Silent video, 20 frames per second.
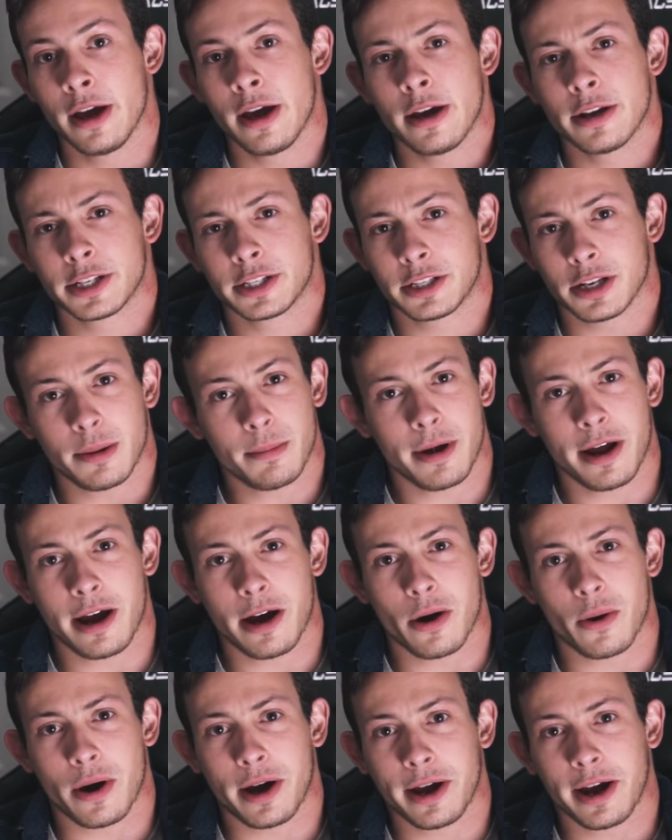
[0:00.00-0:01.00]

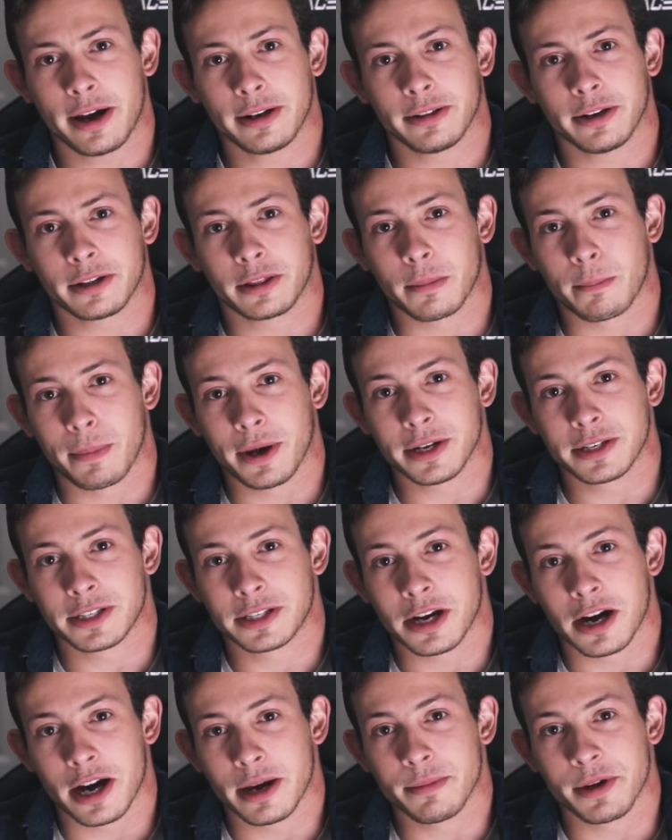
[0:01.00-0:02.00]
Somehow I had like the best
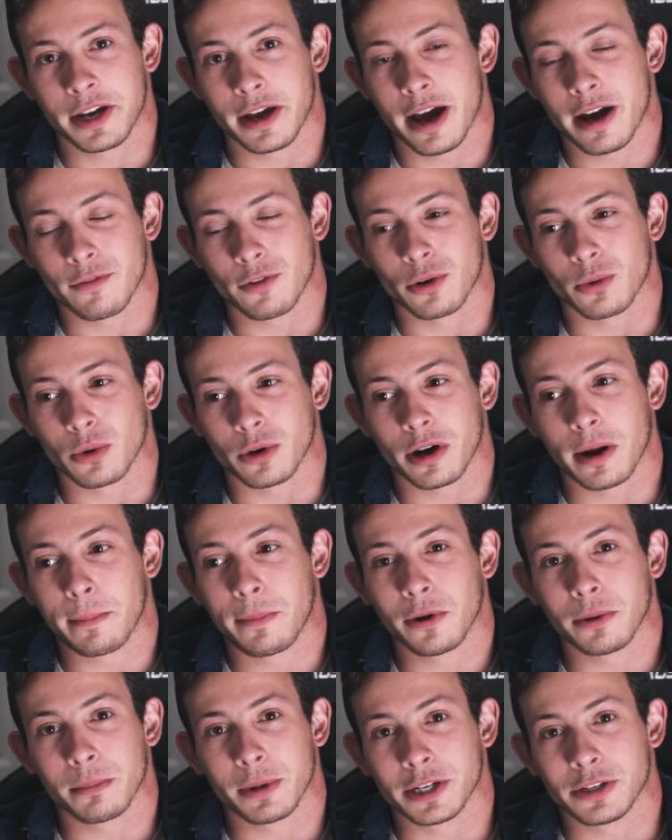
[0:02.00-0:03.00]
timing ever, where I
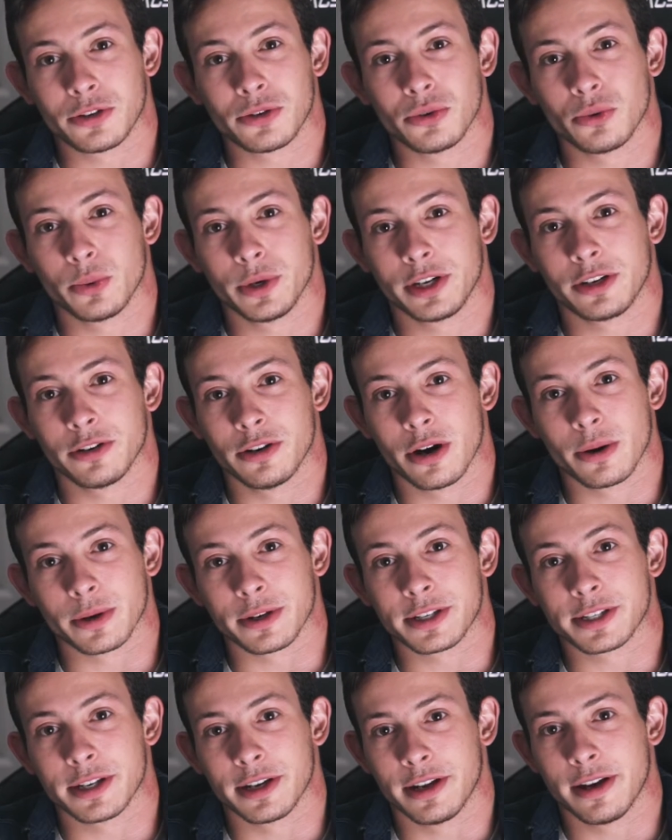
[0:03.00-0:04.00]
put my 2-week
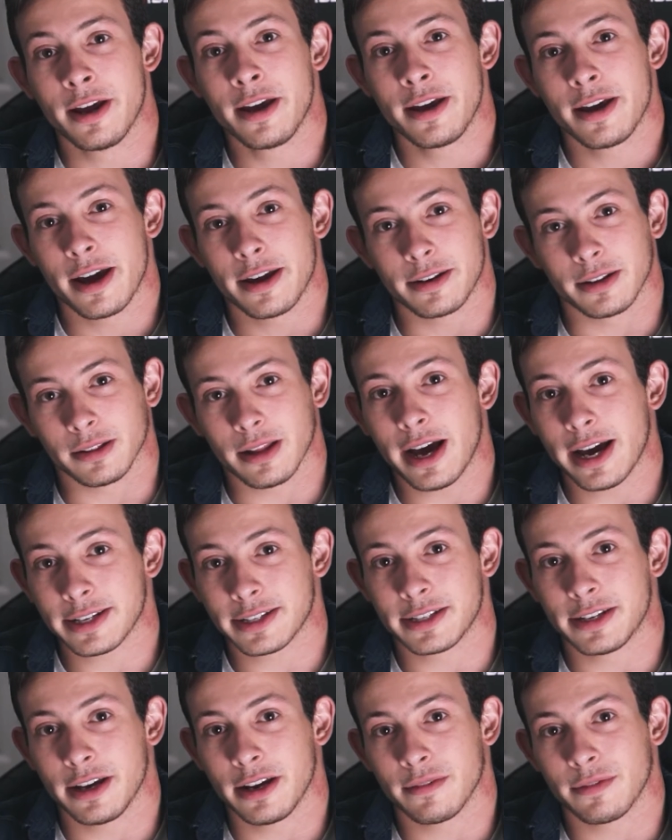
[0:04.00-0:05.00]
notice in, and the
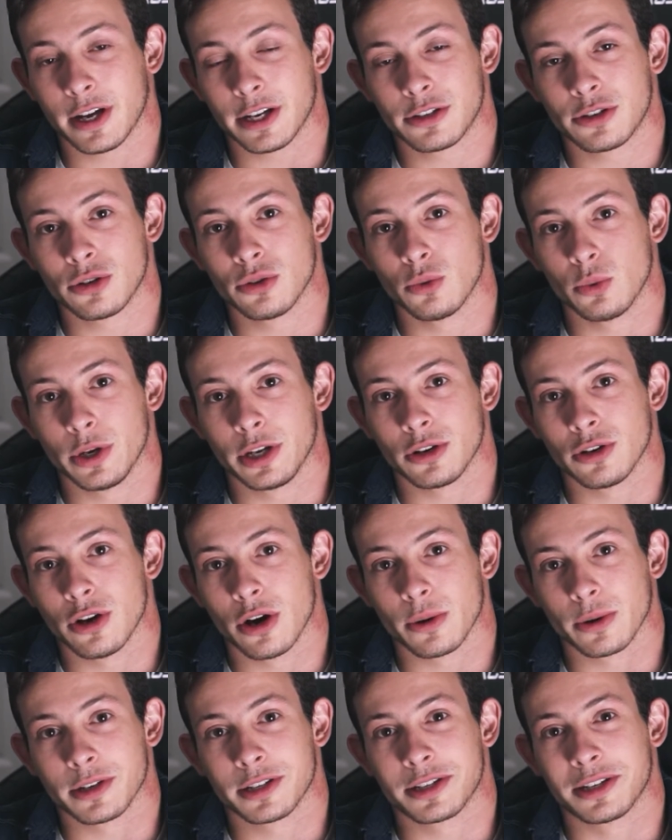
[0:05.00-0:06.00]
last day of that 2-week
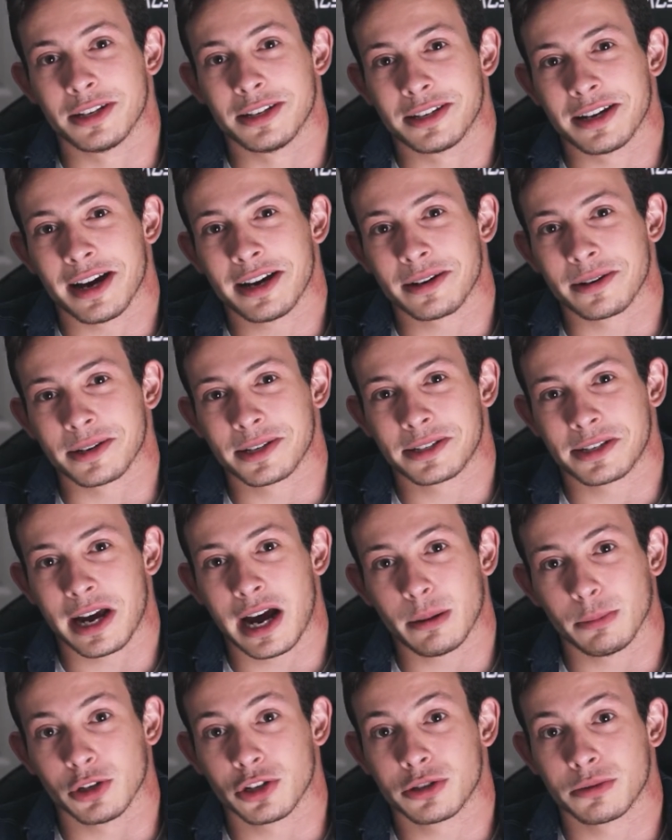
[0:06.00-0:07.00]
notice, the entire
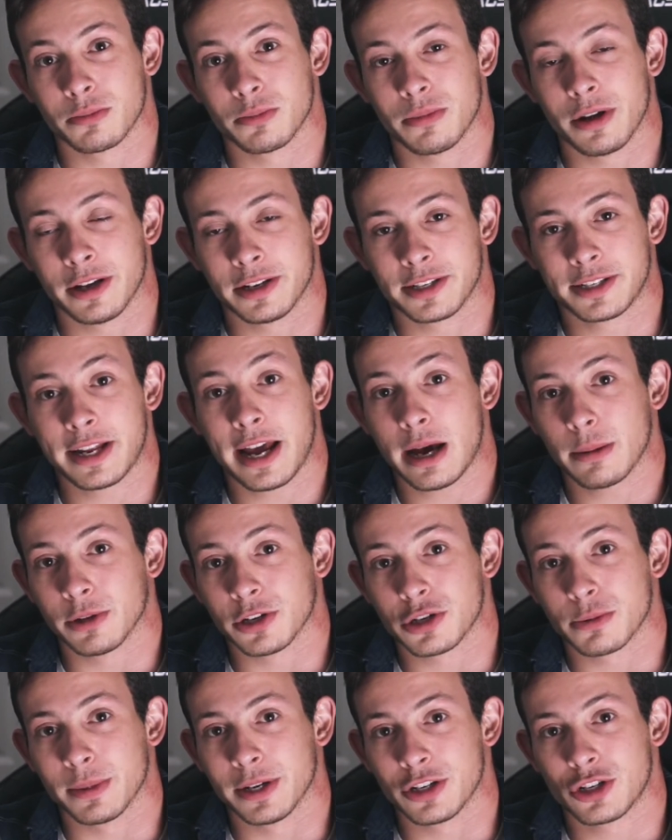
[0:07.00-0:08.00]

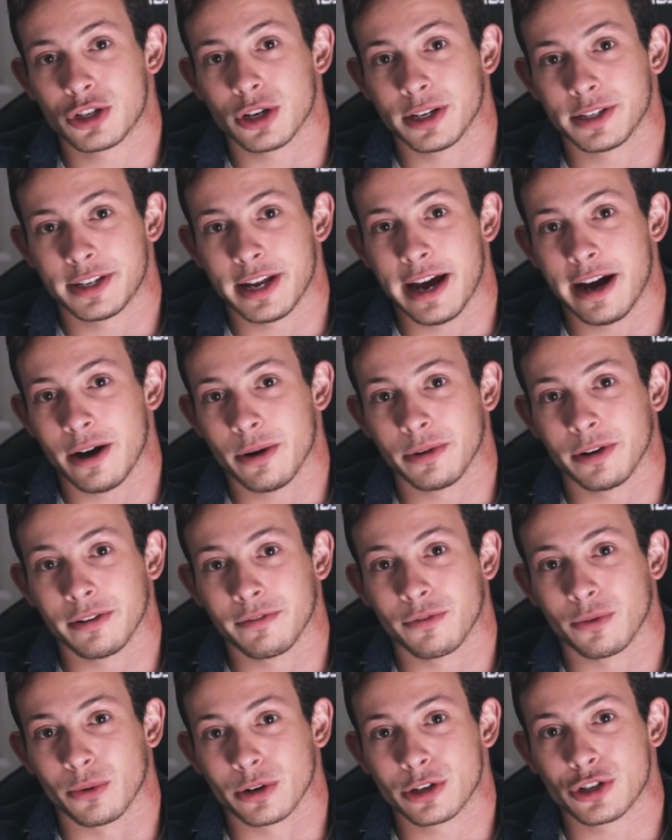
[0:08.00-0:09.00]
establishment shut down,
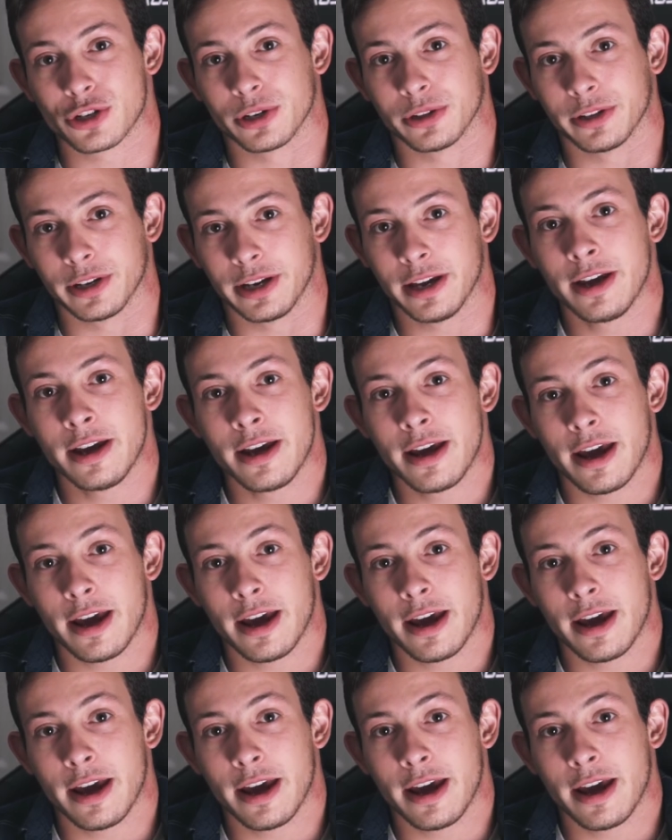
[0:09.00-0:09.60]
unfortunately.